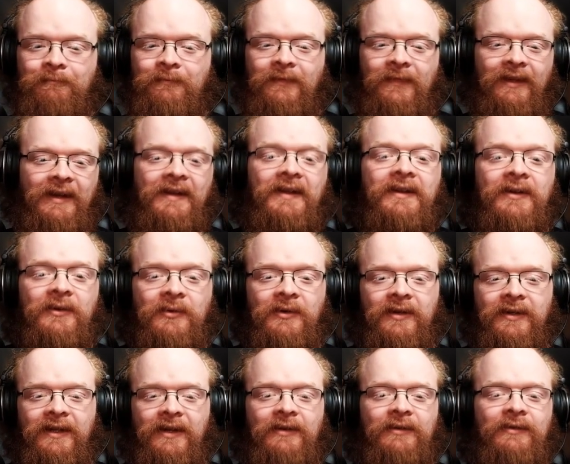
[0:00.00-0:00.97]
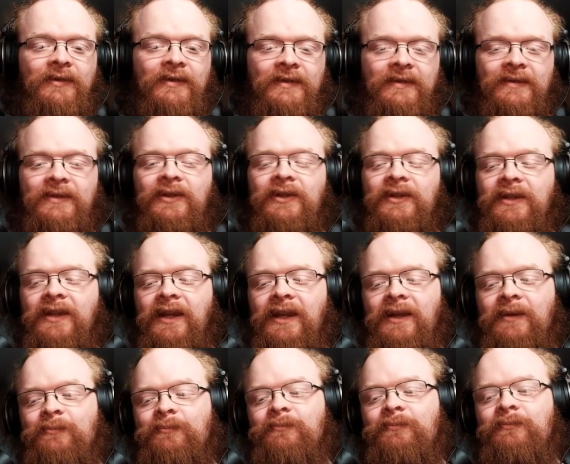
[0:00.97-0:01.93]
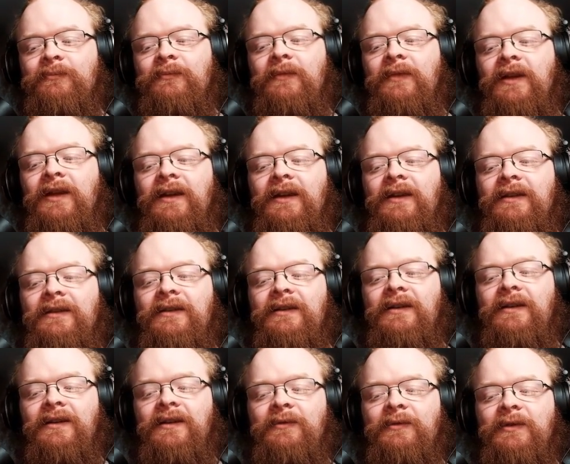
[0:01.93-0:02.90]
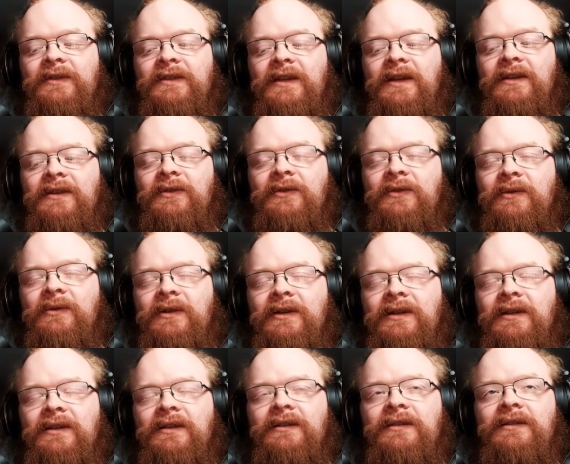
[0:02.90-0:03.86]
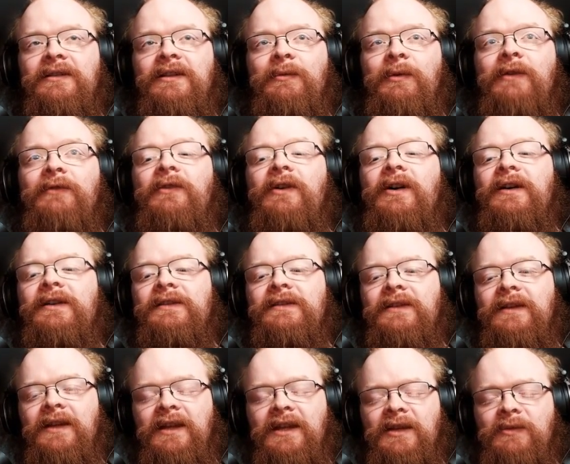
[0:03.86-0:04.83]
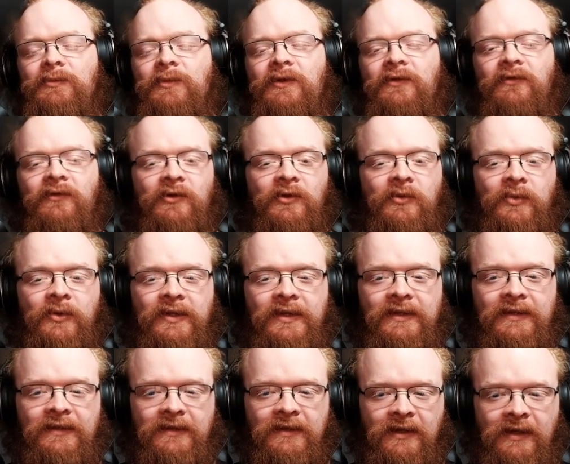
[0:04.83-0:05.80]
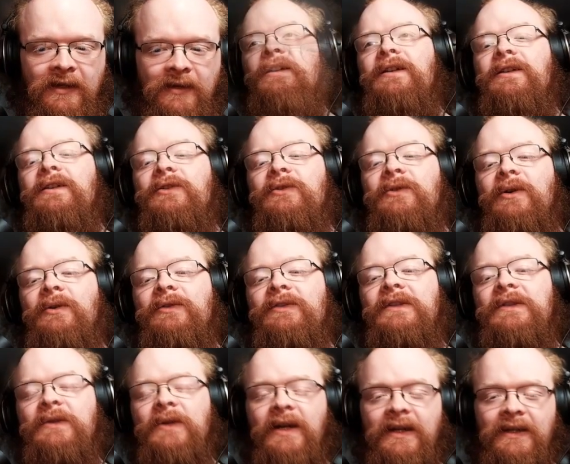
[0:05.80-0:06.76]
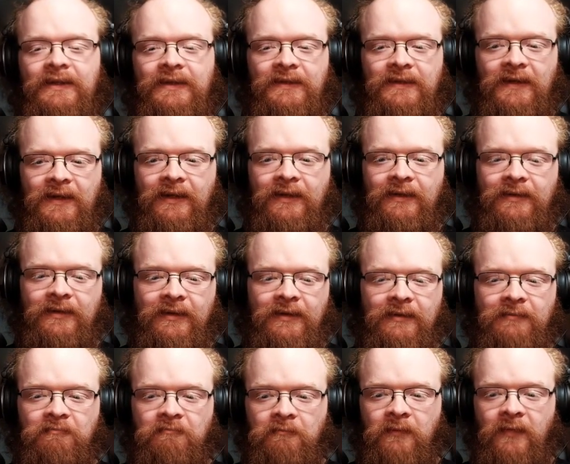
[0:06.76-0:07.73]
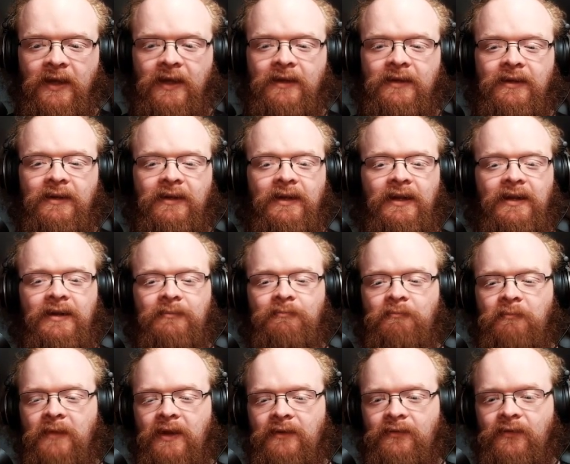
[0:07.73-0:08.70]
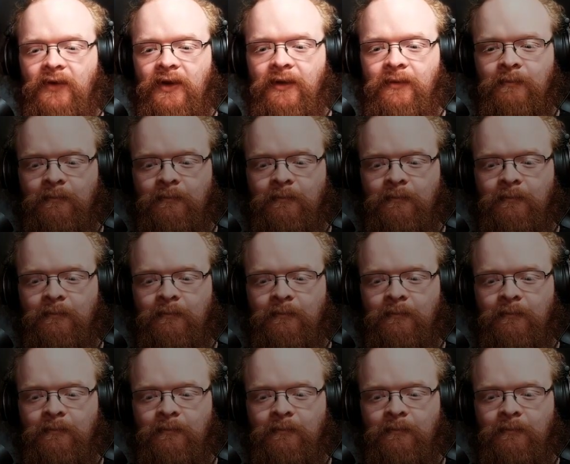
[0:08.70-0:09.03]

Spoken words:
I think it worked out. This is a good game, and I'm excited to get my Fox game for Wednesday. So I'll see you guys then, and yeah, have fun.